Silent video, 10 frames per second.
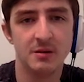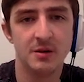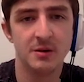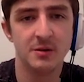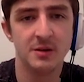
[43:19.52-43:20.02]

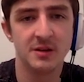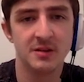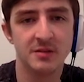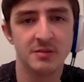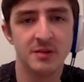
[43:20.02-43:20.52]
Only
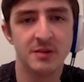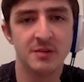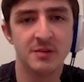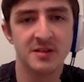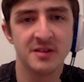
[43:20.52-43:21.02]
has
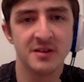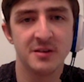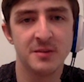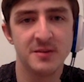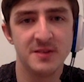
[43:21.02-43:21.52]
Marowak to take
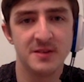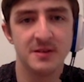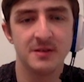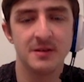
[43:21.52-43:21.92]
on Whimsicott.